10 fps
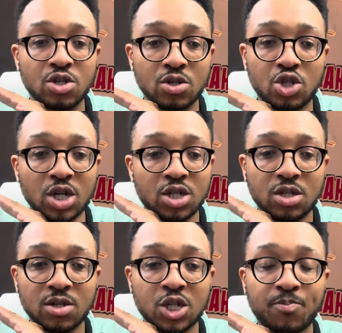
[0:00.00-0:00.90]

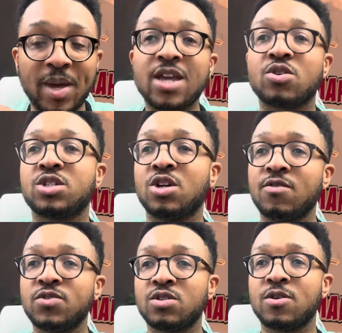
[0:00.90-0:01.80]
just spare
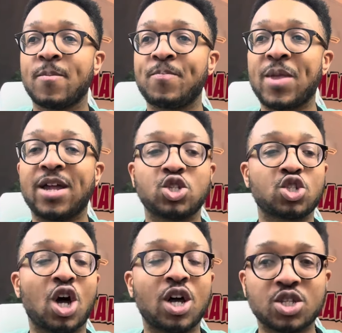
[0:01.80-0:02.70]
yourselves and
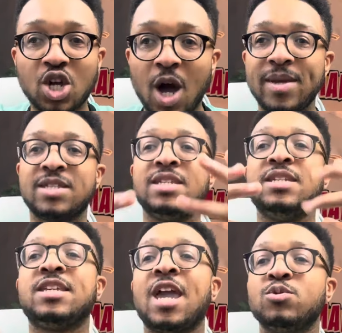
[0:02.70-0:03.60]
start to come into these
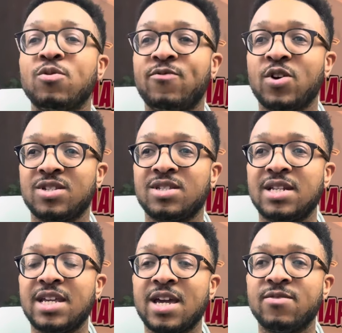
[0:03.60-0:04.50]
games with
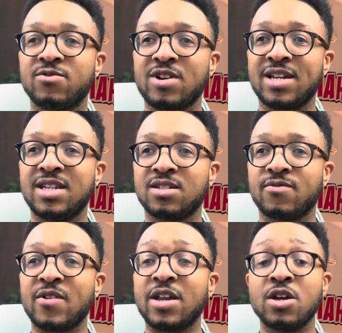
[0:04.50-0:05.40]
versatility and variety as a
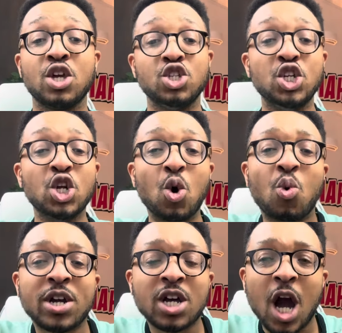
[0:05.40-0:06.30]
fan. You don't
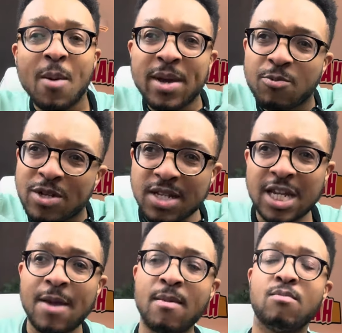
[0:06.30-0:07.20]
want to come in with the
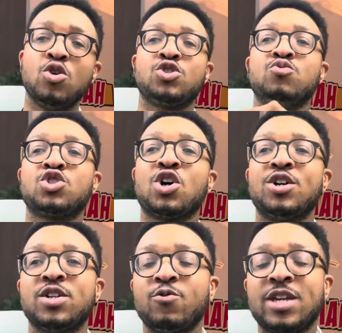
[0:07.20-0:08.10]
same emotional charge every